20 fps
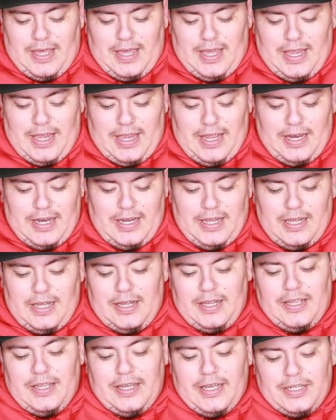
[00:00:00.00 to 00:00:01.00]

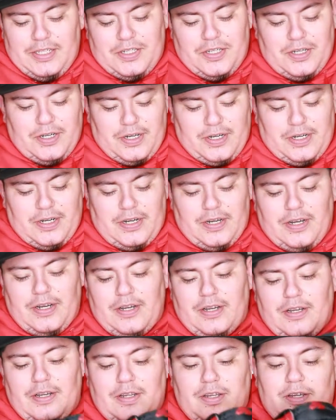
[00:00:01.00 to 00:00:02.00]
And you get
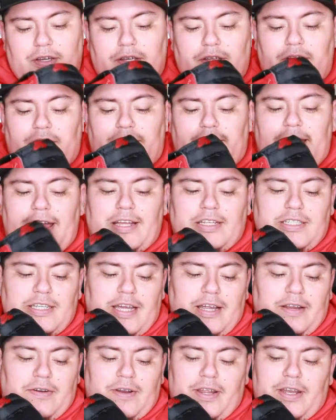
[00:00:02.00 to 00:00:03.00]
your hang
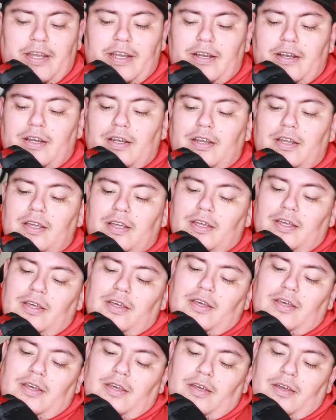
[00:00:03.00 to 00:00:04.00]
tag right here,
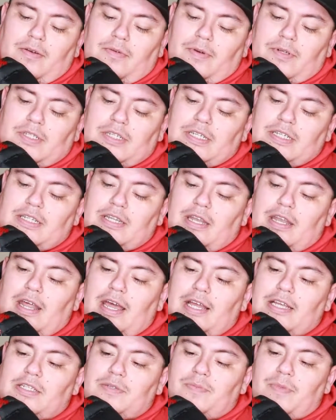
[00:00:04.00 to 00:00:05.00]
which is a
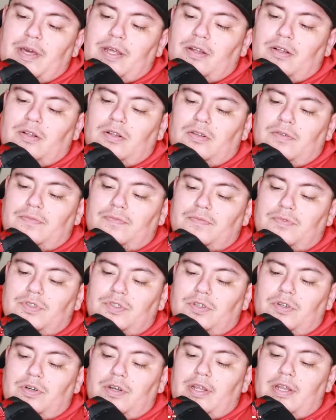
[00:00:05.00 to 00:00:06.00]
nice metal
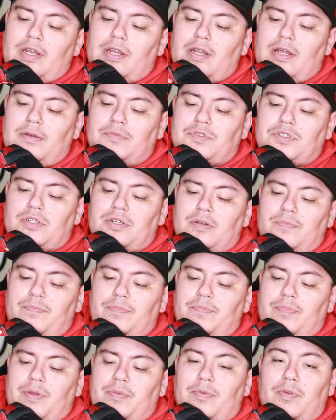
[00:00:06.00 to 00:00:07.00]
Jordan. I'm sure
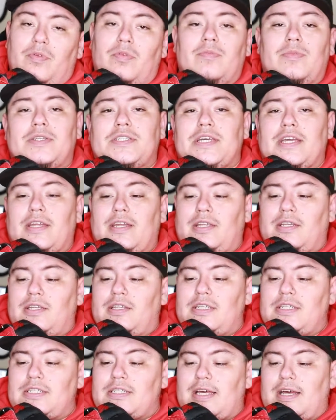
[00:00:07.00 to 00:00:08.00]
people will be taking
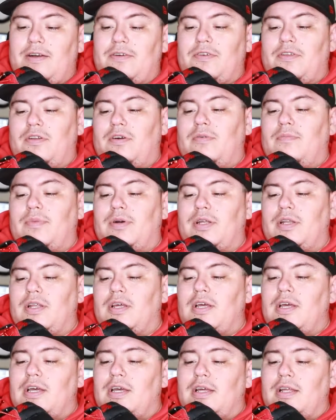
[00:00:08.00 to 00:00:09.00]
these out, you know, but
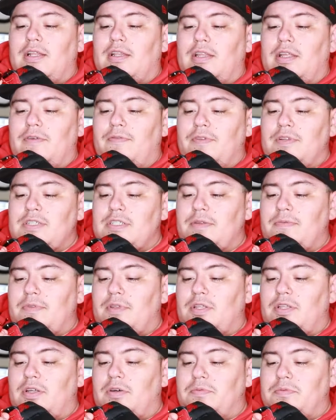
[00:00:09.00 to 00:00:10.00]
definitely
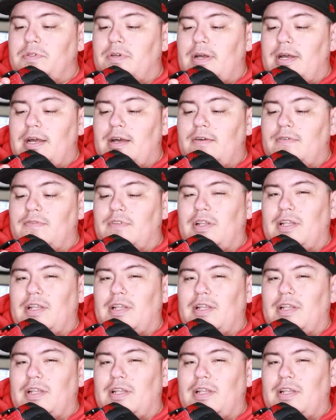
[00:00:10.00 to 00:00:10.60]
something dope to have.